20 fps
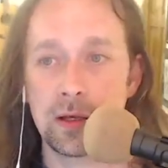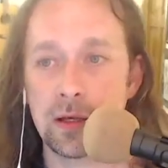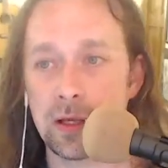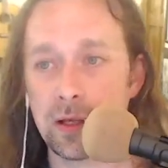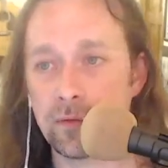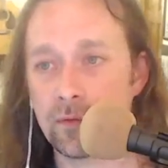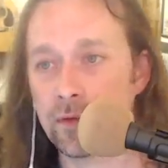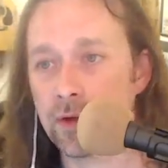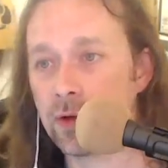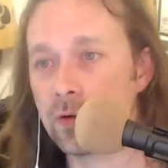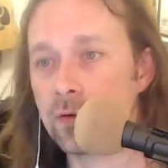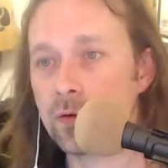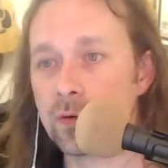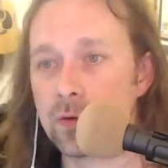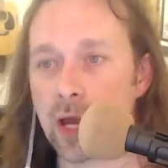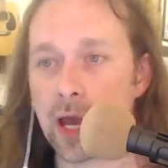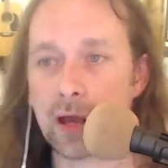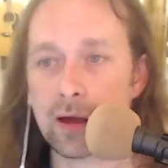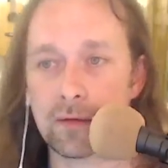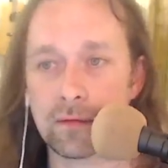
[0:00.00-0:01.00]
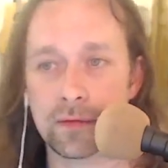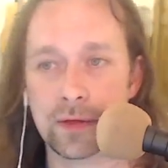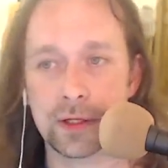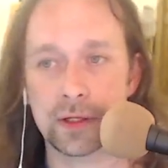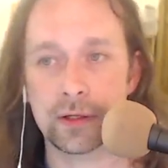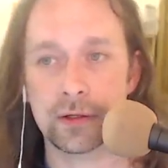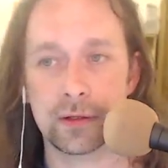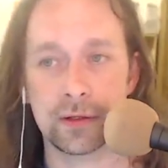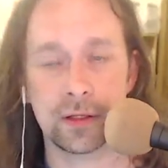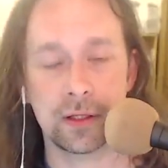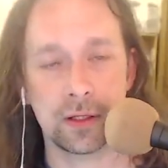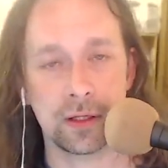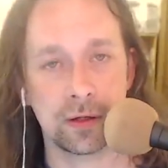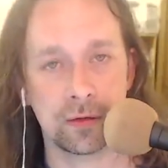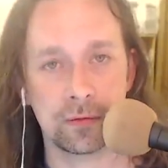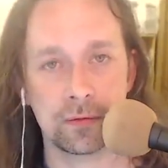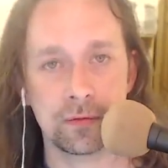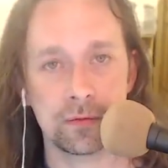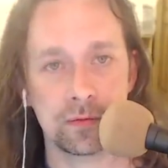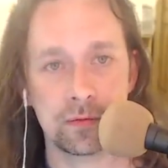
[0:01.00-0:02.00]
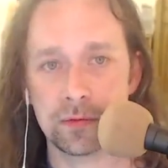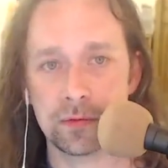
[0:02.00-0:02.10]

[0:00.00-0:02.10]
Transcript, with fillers: if you have the you know